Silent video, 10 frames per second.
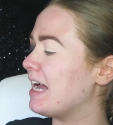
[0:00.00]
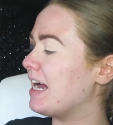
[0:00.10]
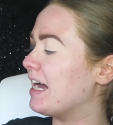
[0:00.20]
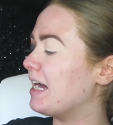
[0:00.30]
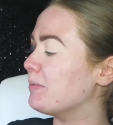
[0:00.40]

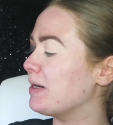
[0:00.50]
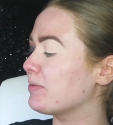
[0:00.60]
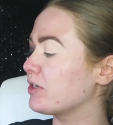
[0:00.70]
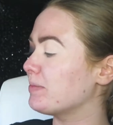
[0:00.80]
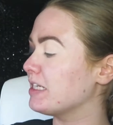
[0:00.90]

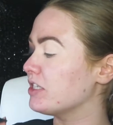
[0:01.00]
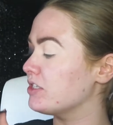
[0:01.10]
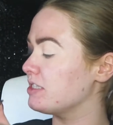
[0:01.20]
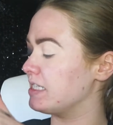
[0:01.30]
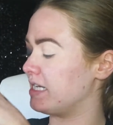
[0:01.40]
I'm going to be
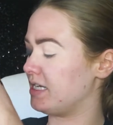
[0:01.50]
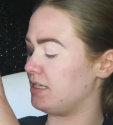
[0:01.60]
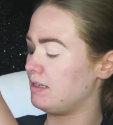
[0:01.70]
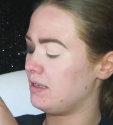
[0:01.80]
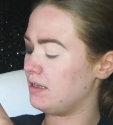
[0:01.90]

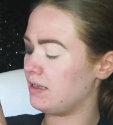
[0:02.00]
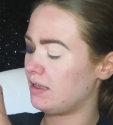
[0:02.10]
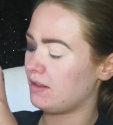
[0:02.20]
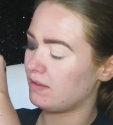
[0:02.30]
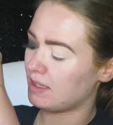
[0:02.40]
using
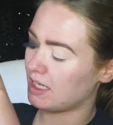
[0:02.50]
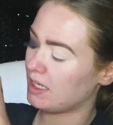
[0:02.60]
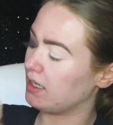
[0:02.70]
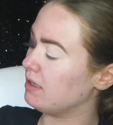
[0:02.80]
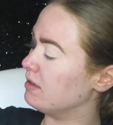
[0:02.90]

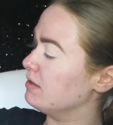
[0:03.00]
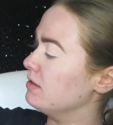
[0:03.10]
the